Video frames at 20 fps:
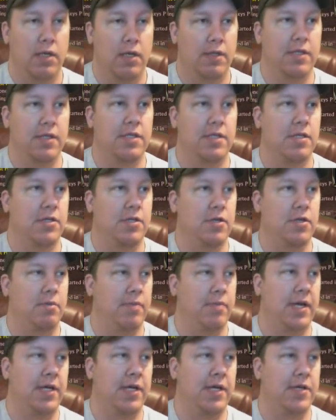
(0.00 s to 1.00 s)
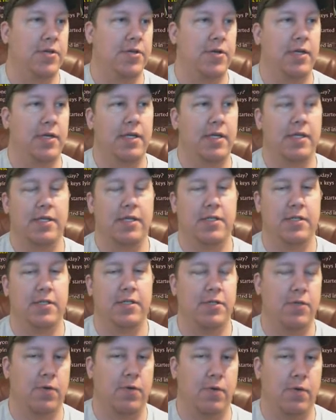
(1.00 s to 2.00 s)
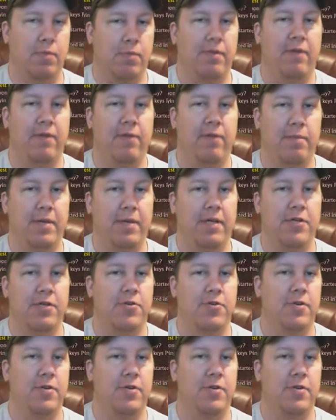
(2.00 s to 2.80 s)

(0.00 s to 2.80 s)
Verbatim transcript: This is your main tree. This is your PvP